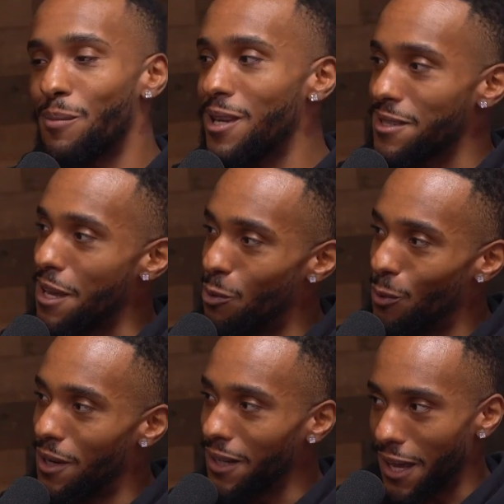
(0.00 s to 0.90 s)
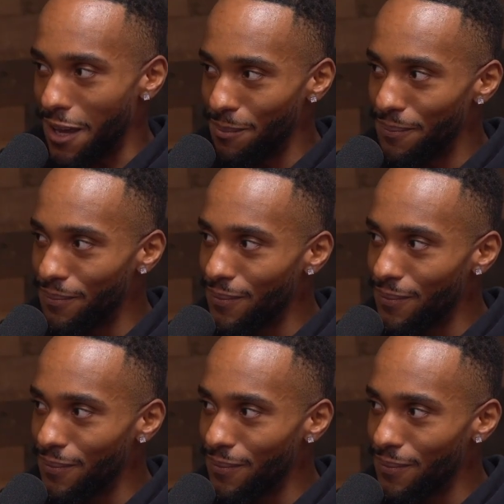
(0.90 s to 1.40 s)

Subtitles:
my man's name who won? Gabe?